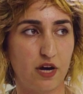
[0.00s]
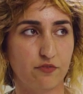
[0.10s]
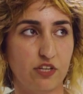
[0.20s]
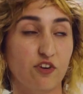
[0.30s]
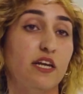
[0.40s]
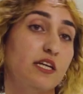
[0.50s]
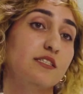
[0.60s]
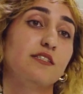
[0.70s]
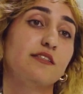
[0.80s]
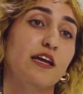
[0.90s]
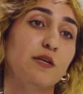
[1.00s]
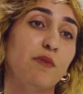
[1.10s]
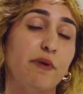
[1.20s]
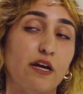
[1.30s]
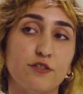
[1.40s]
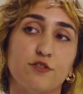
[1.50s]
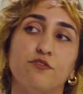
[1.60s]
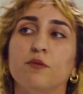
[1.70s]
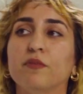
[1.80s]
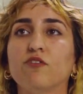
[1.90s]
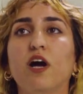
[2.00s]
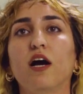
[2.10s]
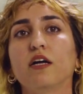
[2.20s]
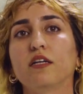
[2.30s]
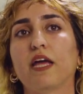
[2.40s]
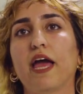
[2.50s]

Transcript: of Iranian descent. My parents are from Iran,